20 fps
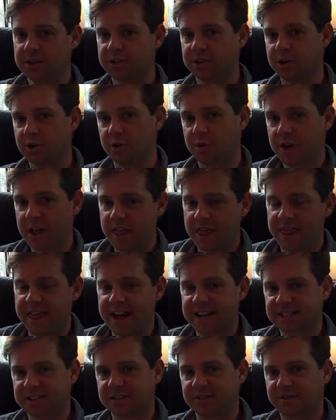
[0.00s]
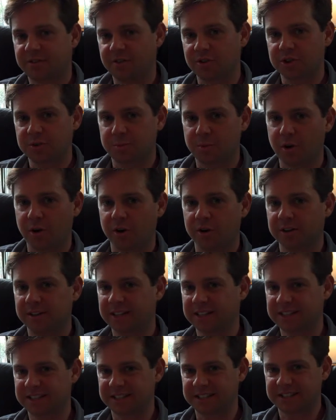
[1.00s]
So that's the first part.
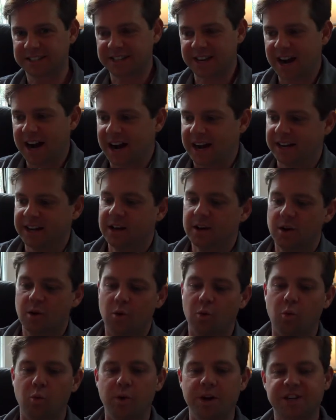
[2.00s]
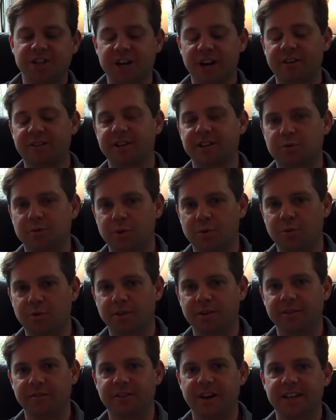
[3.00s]
Let's decide which areas we
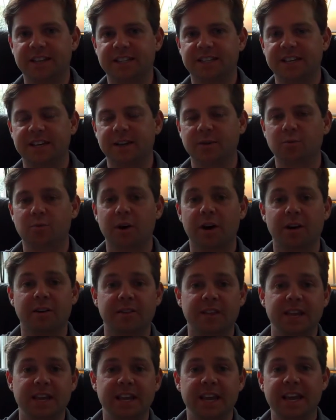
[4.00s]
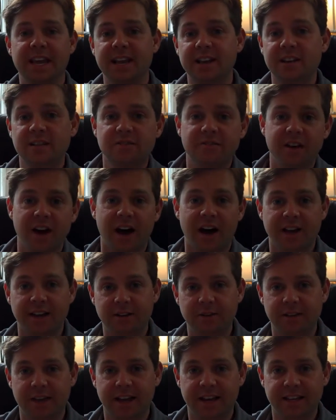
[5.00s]
want to invest in where the end
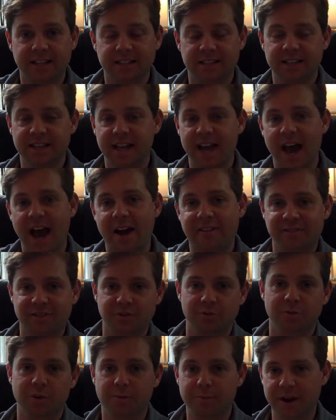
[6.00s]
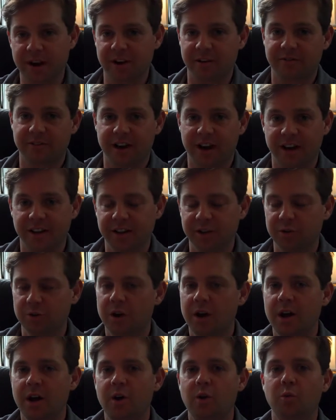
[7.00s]
value, that is the after repair value,
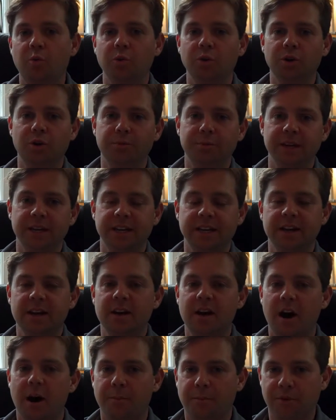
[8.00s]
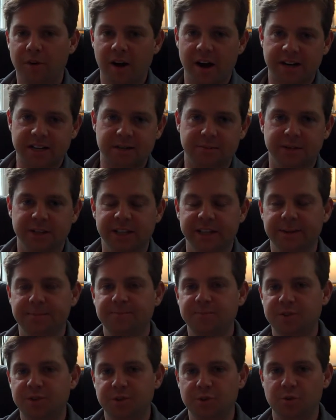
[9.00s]
will be approximately
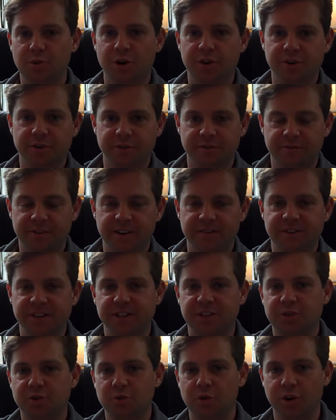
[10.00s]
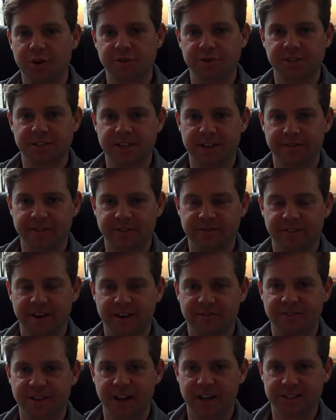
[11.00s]
$250,000 to
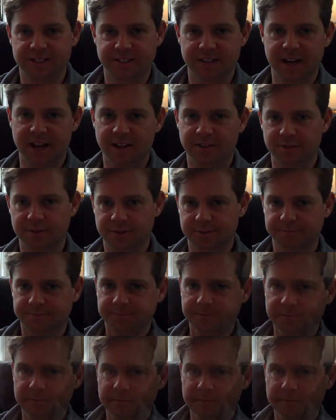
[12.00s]
$275,000.